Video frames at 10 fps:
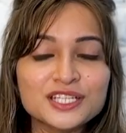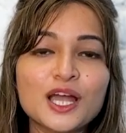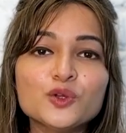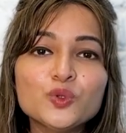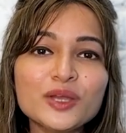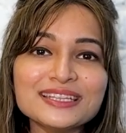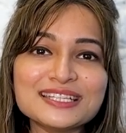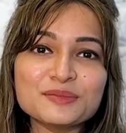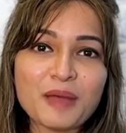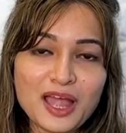Now, doing
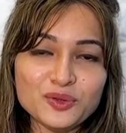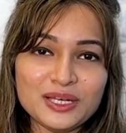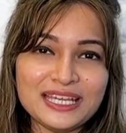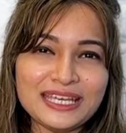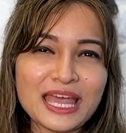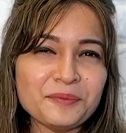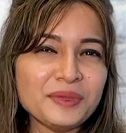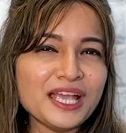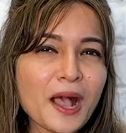this manually can be